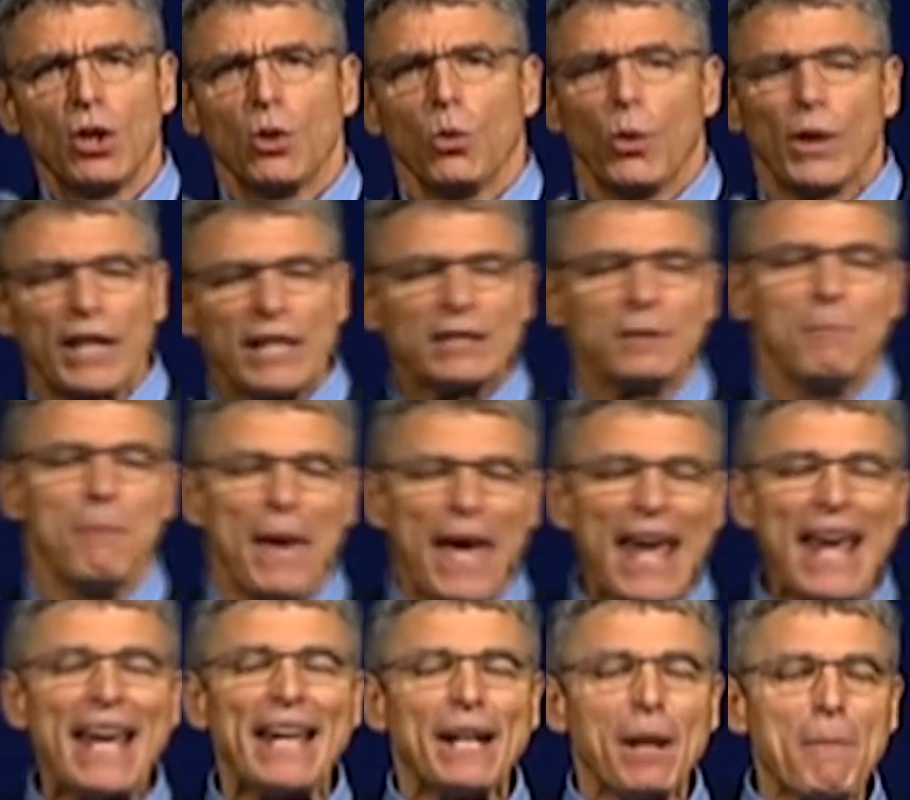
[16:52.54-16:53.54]
What has
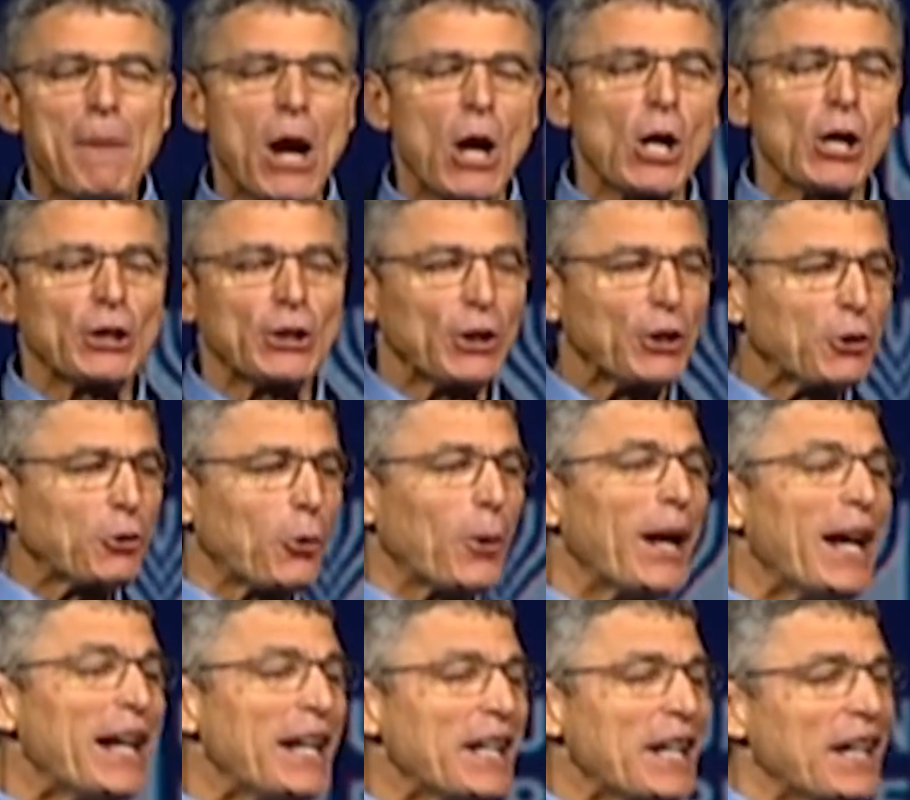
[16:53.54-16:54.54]
made America
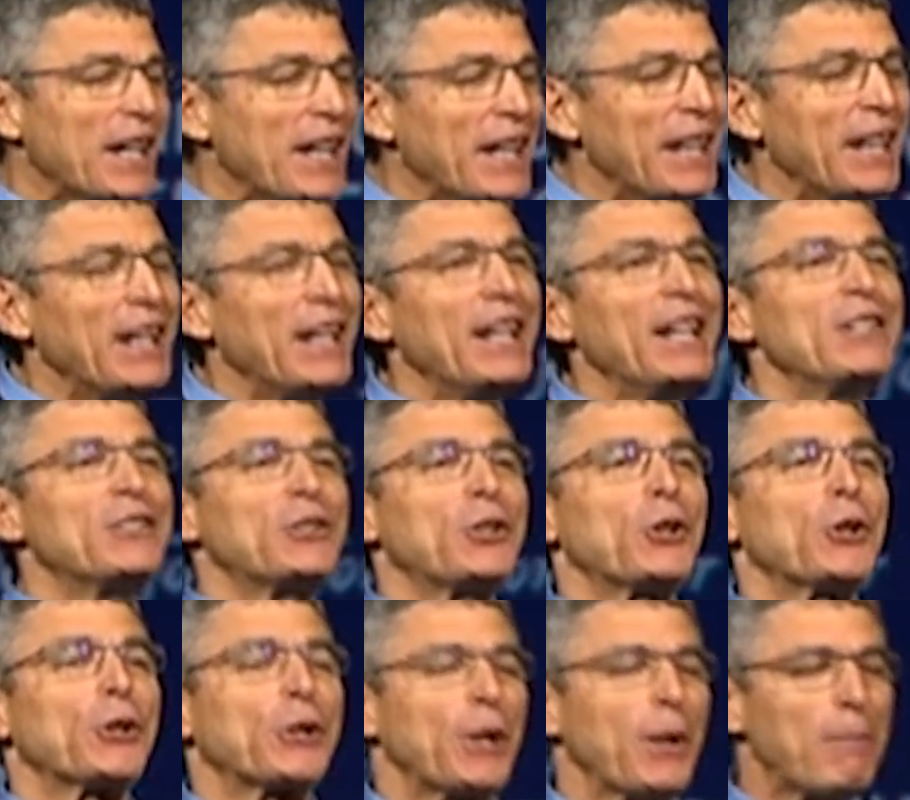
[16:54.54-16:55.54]
great is
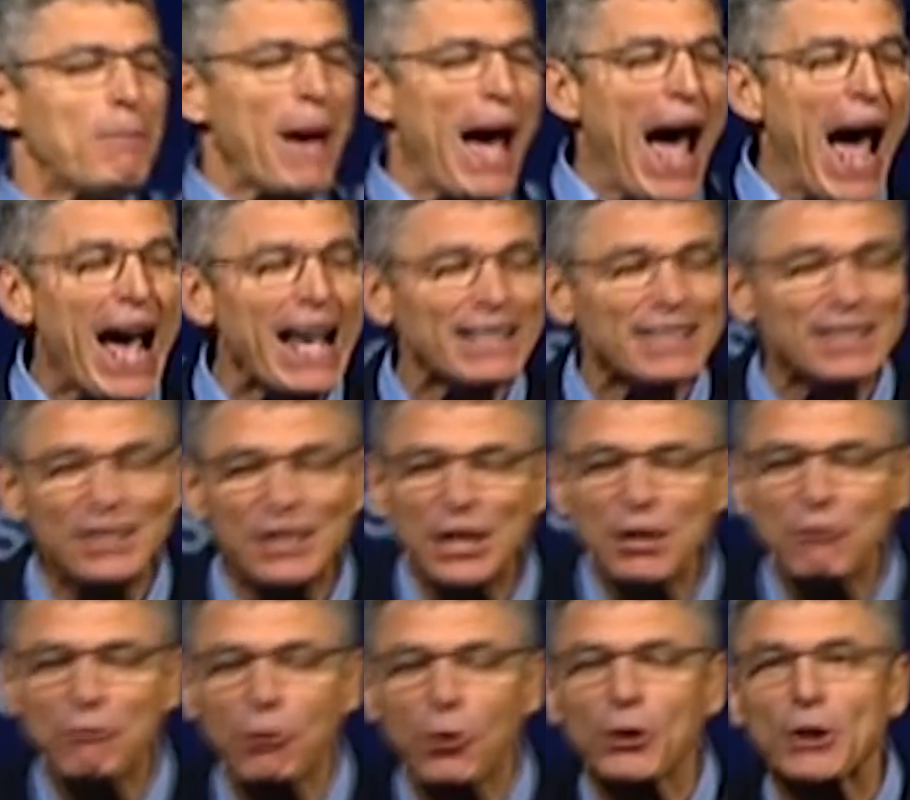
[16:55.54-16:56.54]
her capacity
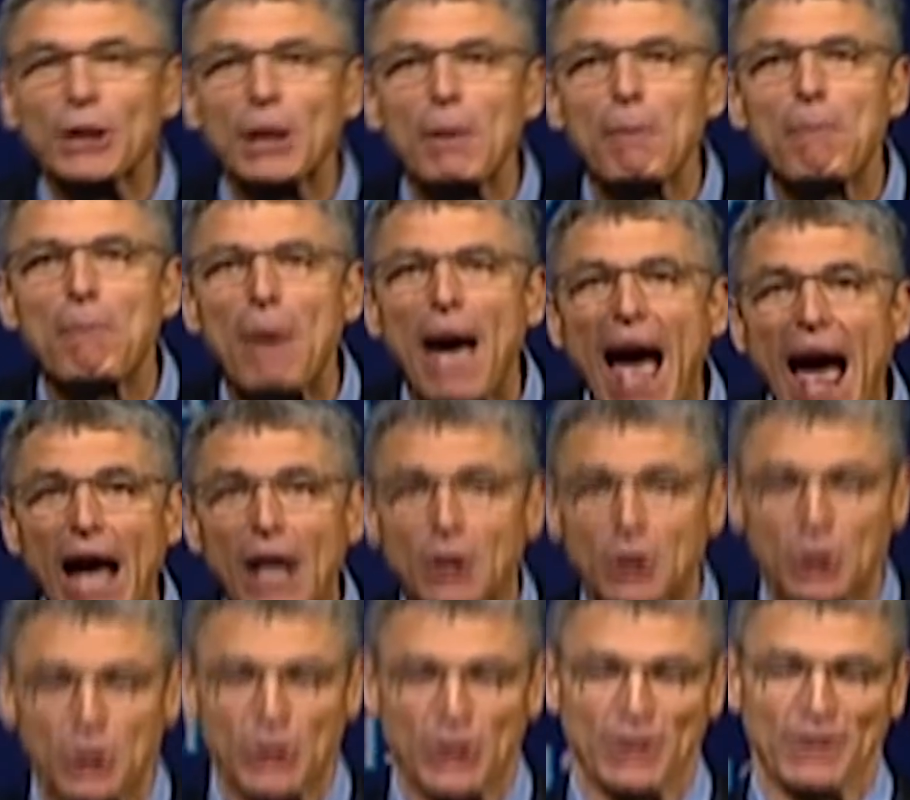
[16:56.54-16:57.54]
for
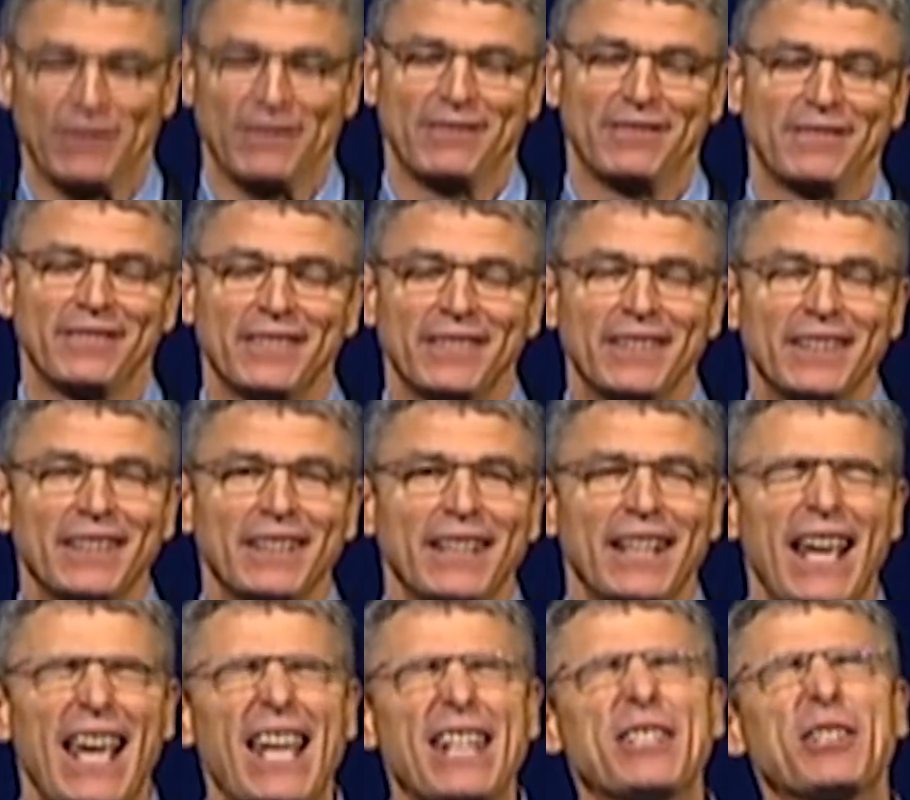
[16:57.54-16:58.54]
compassion
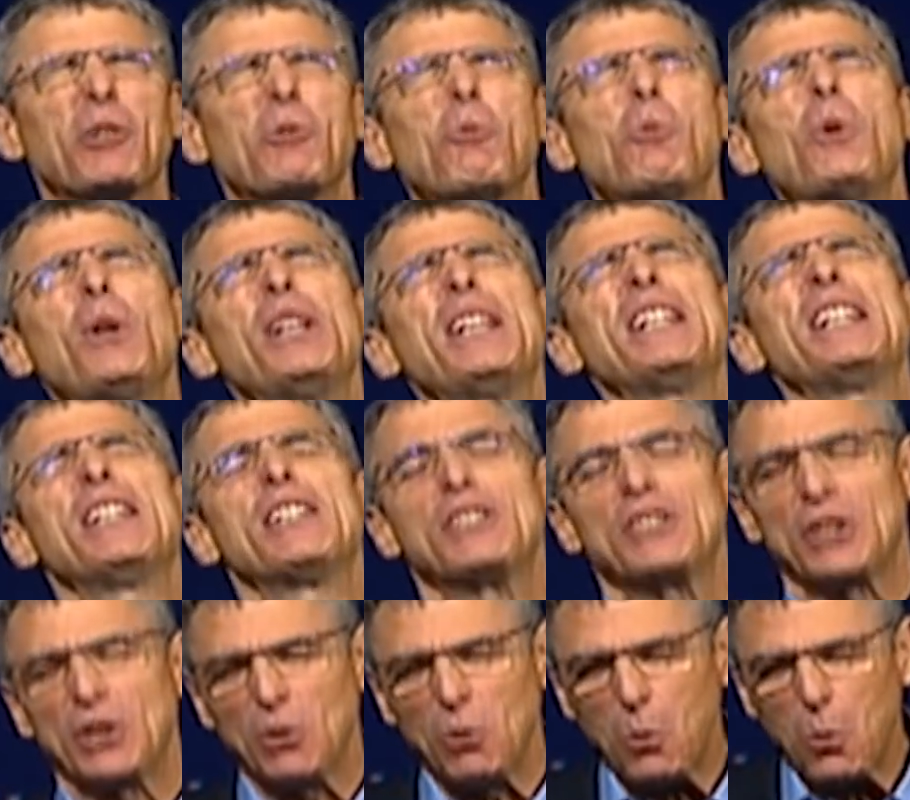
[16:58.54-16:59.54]
and her willingness
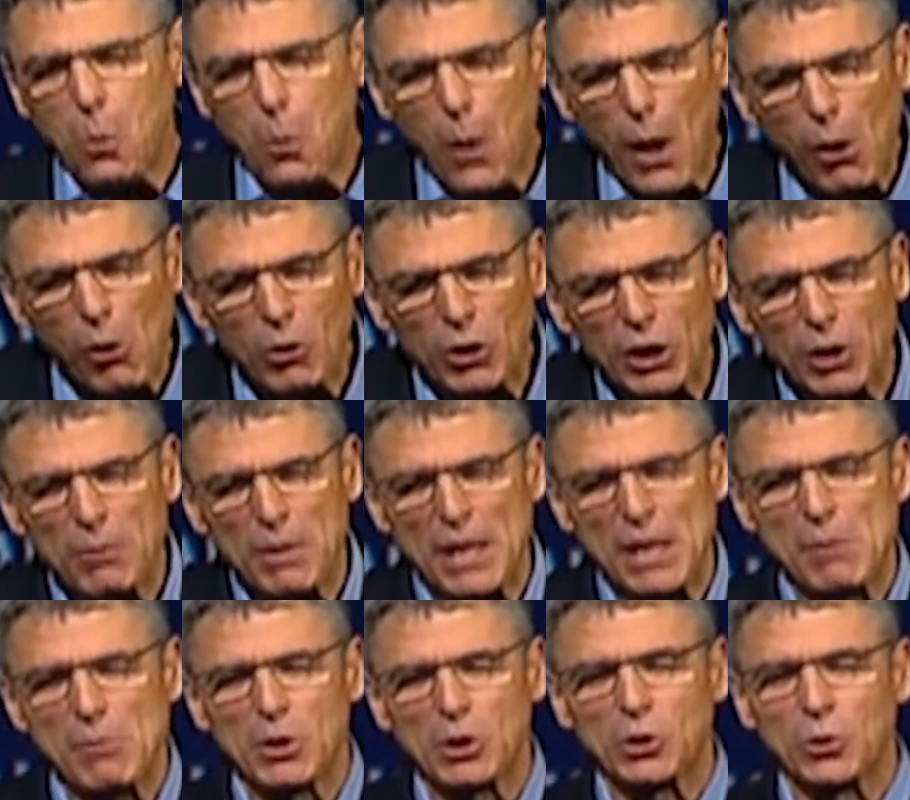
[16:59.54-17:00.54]
to welcome
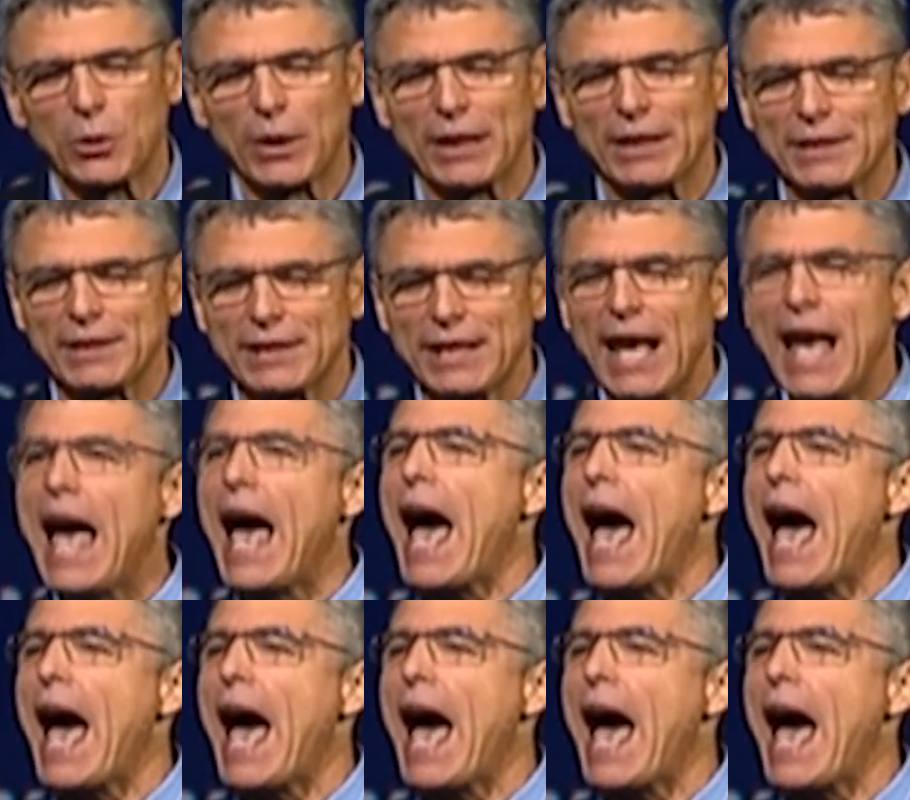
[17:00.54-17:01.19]
immigrants.